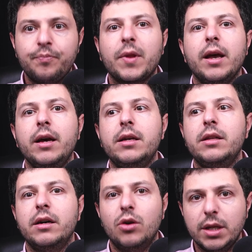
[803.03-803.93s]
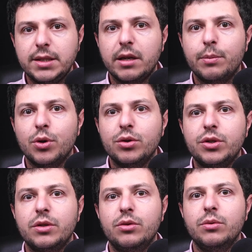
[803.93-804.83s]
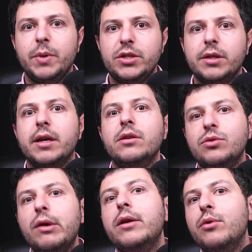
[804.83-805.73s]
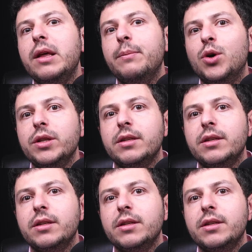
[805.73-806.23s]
and a holistic approach to patient care is really, really important.